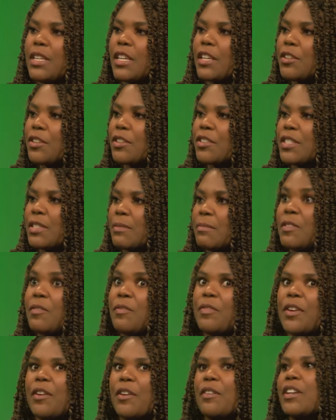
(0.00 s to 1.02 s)
and yours seemed
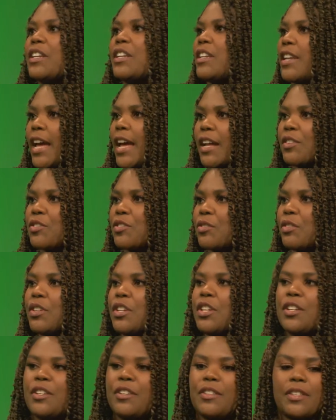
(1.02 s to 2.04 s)
very natural.
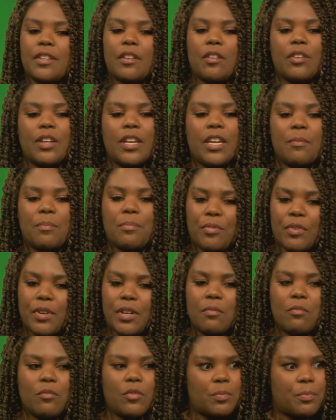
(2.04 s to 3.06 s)
You say, okay,
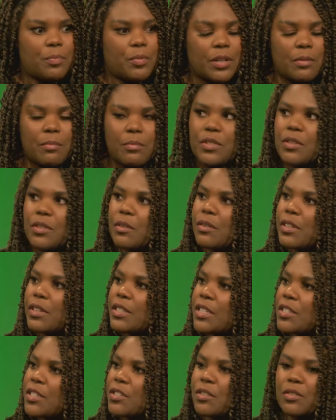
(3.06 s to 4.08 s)
print was going
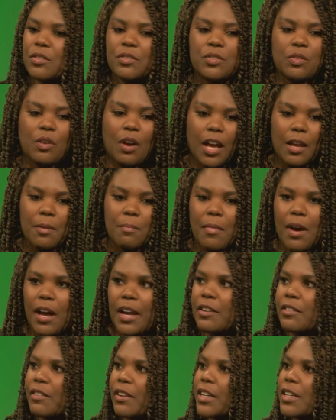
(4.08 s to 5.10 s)
digital, so I
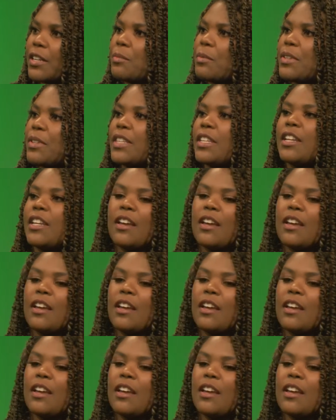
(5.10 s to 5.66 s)
migrated with it.